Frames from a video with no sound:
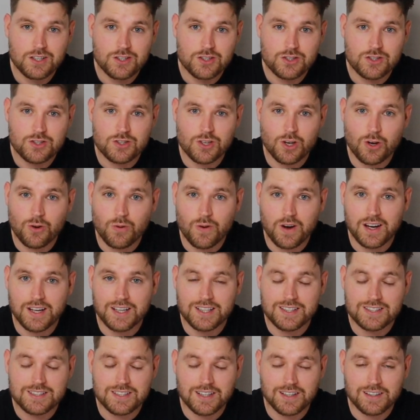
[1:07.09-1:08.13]
so
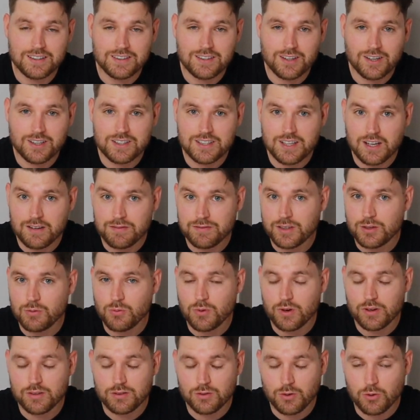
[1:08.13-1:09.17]
it's something that I
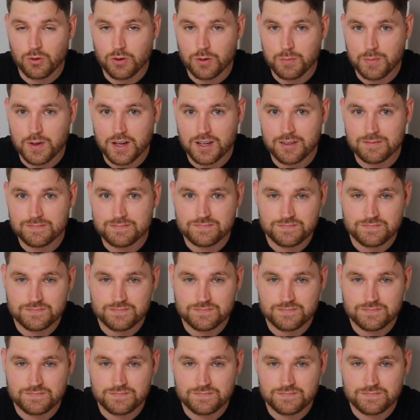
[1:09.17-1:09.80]
definitely want to talk about.